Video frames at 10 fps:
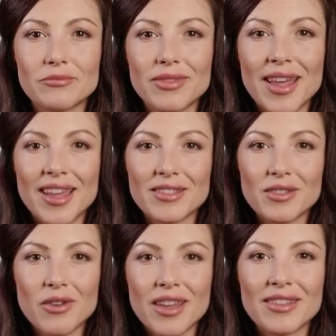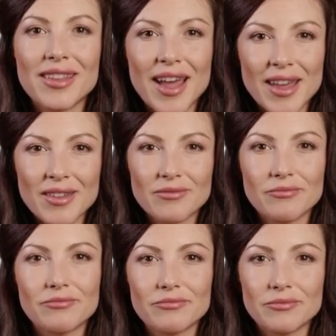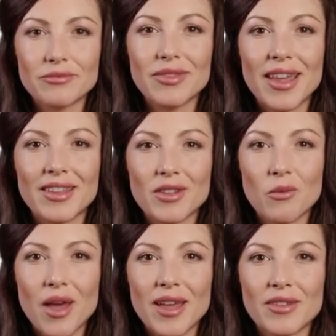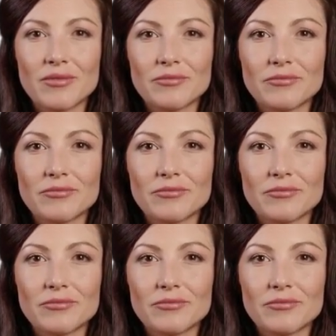The answer is A. In an array.